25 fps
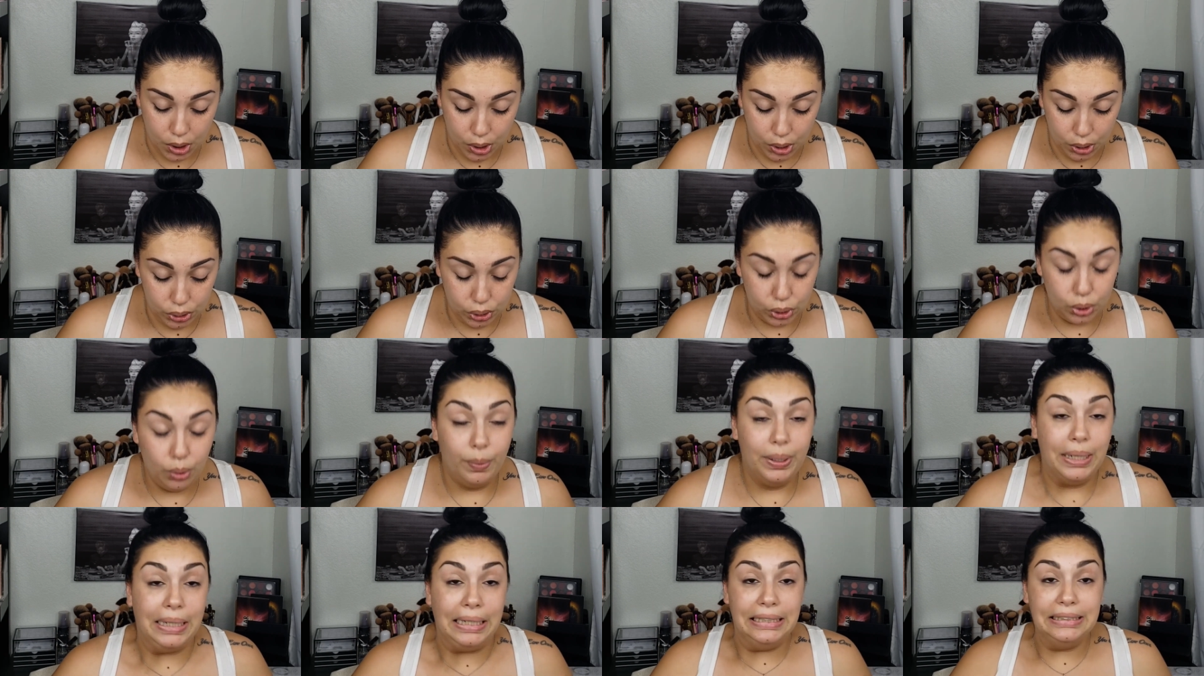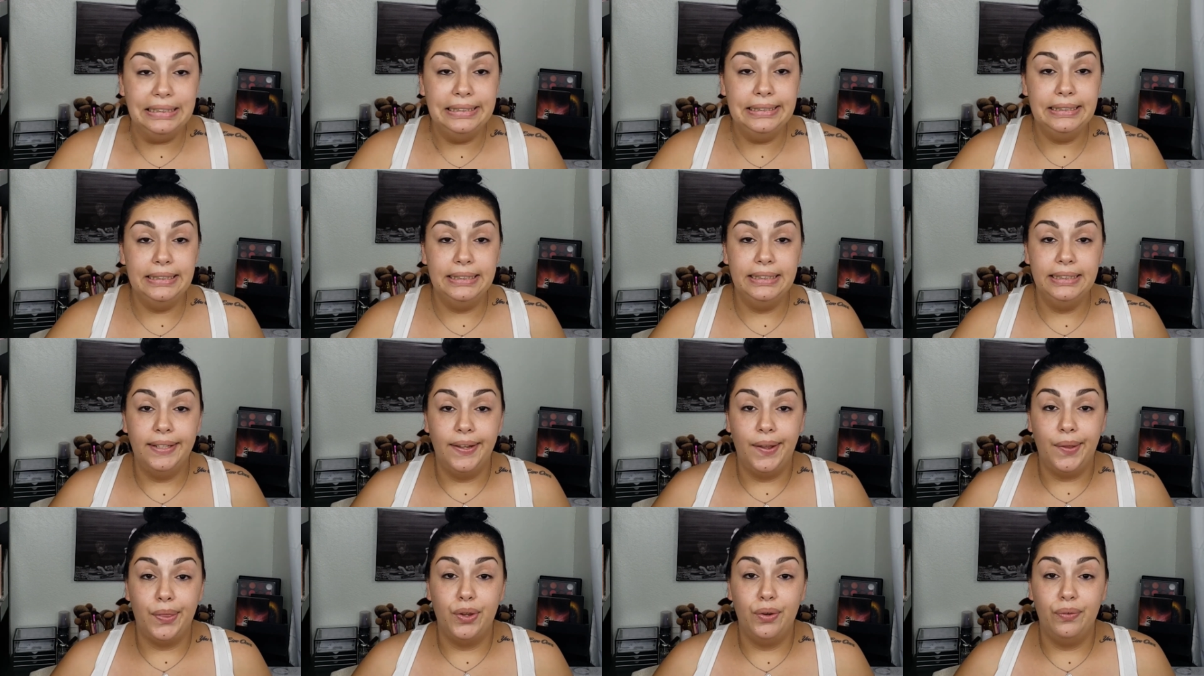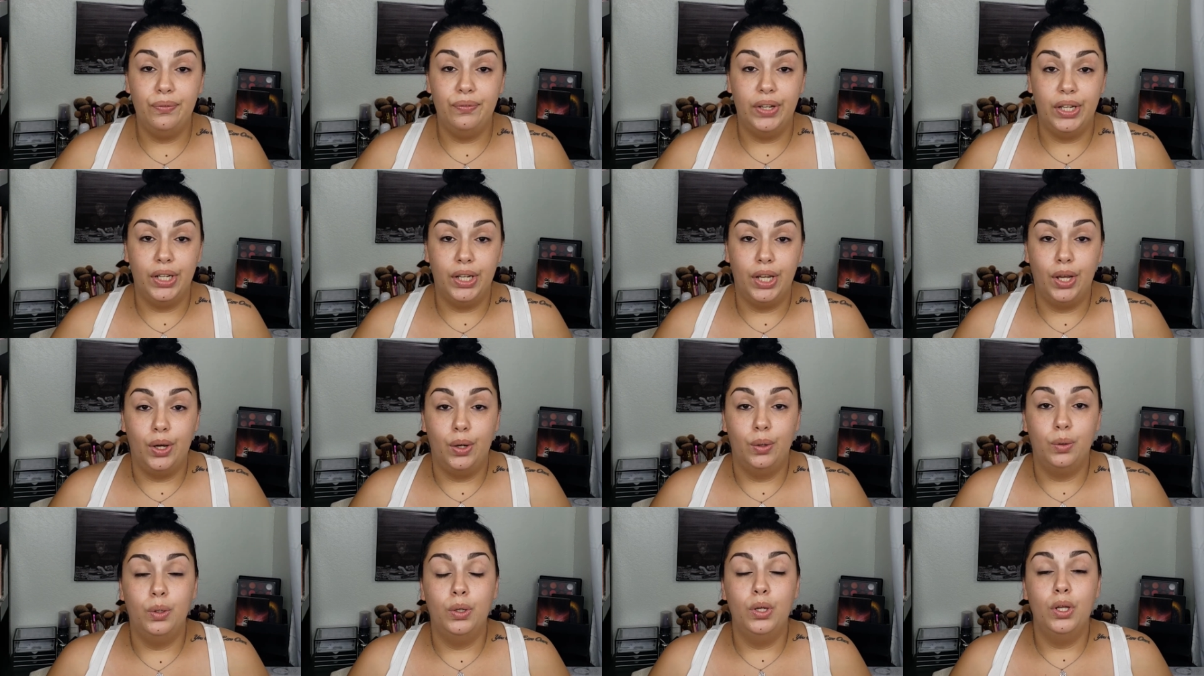So what I did in the other
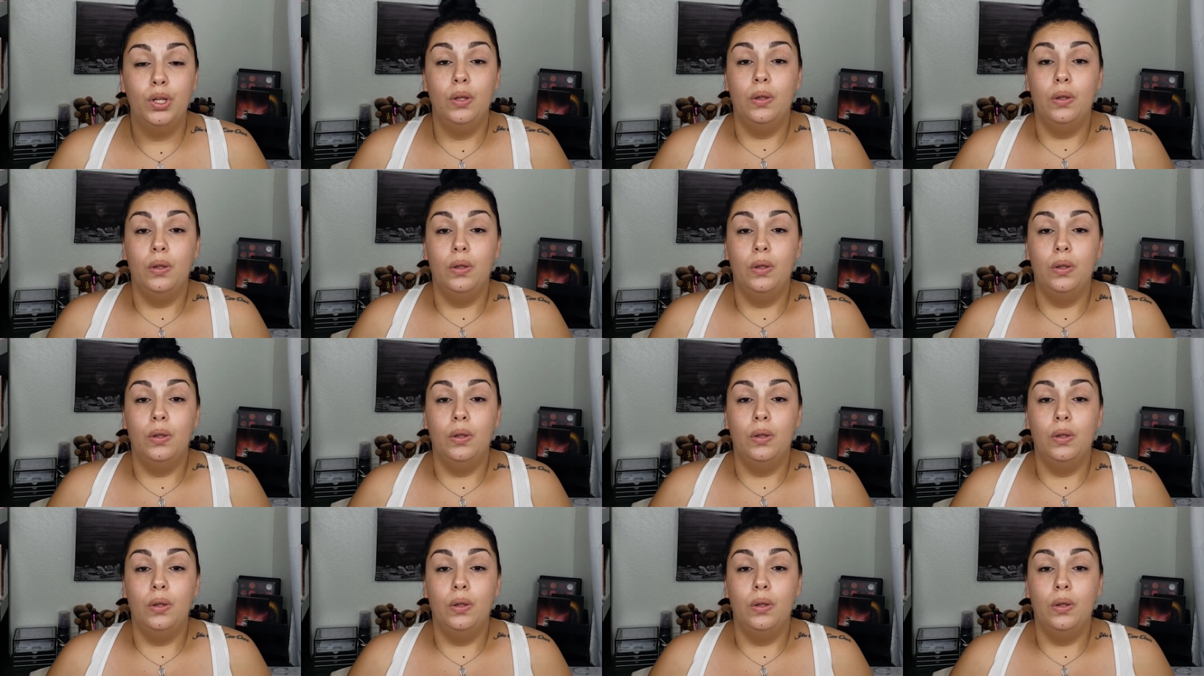video